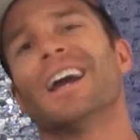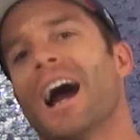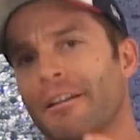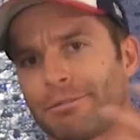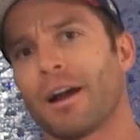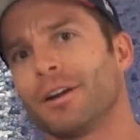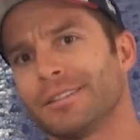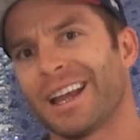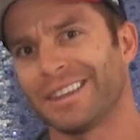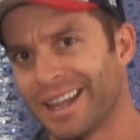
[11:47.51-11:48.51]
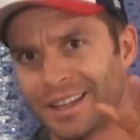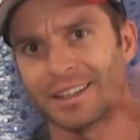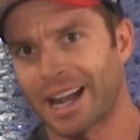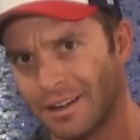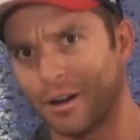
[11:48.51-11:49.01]
I found that they
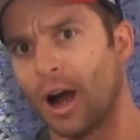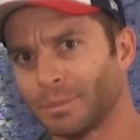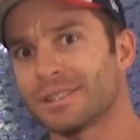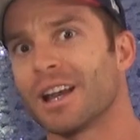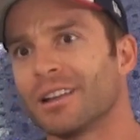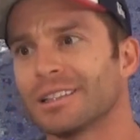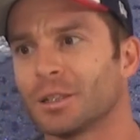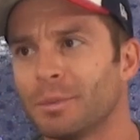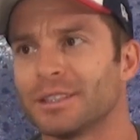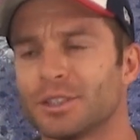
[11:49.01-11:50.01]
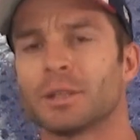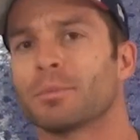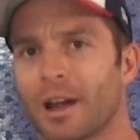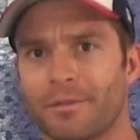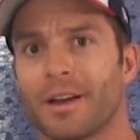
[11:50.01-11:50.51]
kind of upsell a little bit, so you can
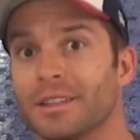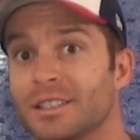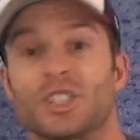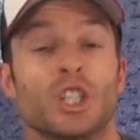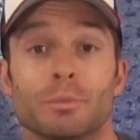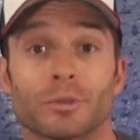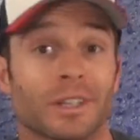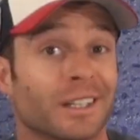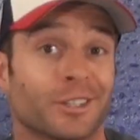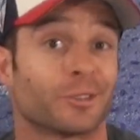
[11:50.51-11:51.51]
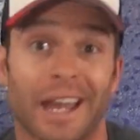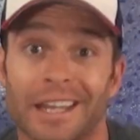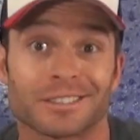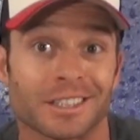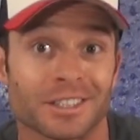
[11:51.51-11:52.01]
probably find this cheaper at like your
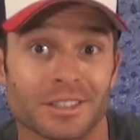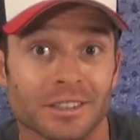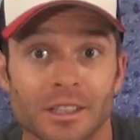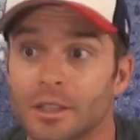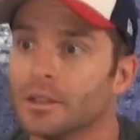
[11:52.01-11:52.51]
gas station.